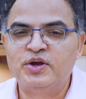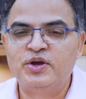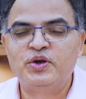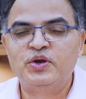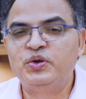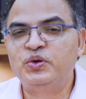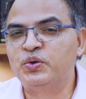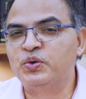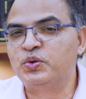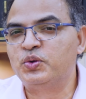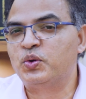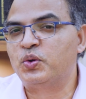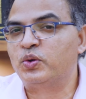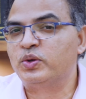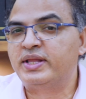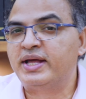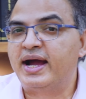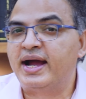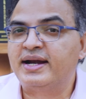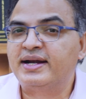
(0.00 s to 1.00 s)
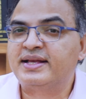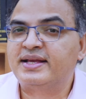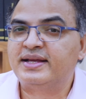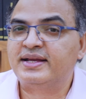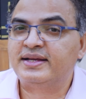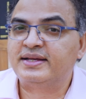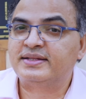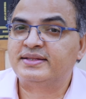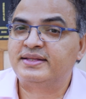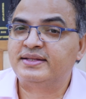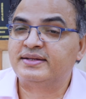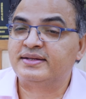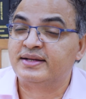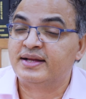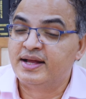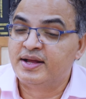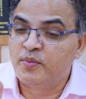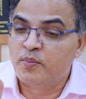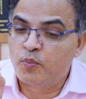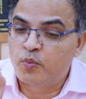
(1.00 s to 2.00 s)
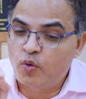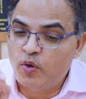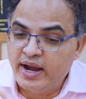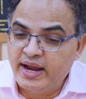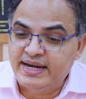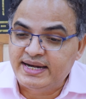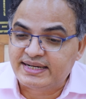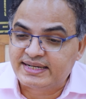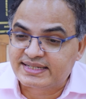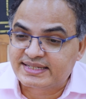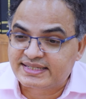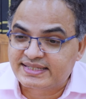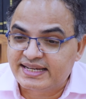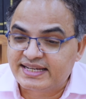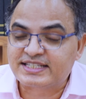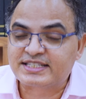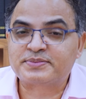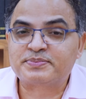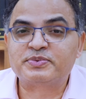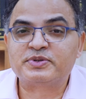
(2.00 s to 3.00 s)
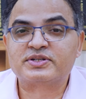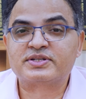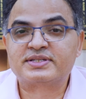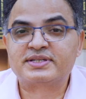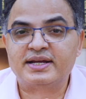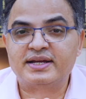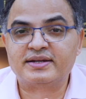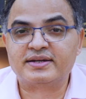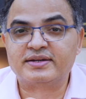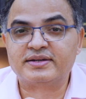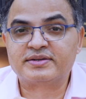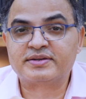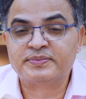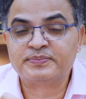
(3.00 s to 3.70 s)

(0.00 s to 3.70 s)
you know that 0.6%.